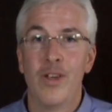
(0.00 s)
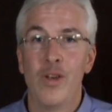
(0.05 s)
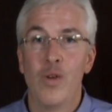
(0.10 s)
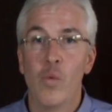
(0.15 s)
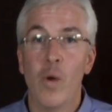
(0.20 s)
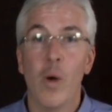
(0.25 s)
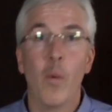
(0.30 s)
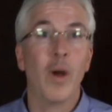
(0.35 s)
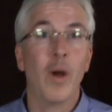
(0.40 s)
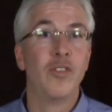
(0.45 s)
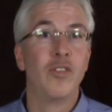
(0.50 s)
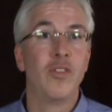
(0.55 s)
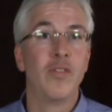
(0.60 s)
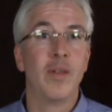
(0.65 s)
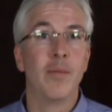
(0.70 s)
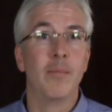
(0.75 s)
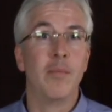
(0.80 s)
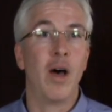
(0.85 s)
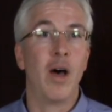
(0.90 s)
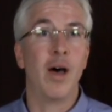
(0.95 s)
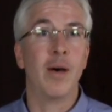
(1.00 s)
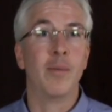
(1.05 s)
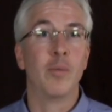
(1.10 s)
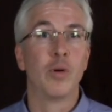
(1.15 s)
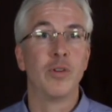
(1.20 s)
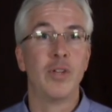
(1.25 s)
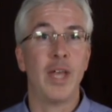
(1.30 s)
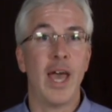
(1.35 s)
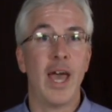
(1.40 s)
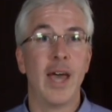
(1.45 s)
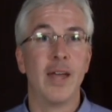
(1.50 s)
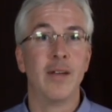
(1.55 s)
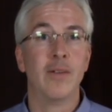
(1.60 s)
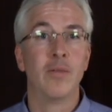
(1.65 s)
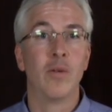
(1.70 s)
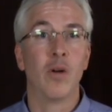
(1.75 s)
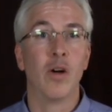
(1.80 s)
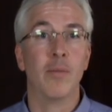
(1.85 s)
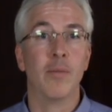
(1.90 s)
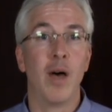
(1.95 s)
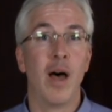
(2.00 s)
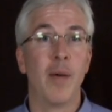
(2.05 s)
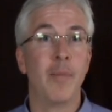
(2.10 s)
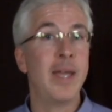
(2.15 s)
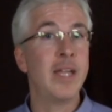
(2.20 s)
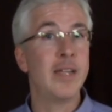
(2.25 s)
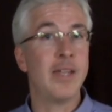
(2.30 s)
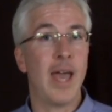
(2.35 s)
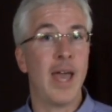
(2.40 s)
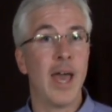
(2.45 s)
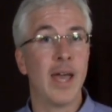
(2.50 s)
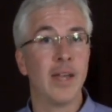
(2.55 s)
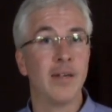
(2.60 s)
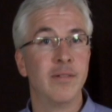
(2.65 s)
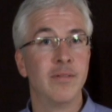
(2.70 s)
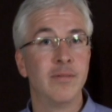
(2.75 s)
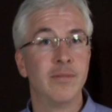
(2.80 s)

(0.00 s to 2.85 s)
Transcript: what was it that mom or dad, or mom and dad,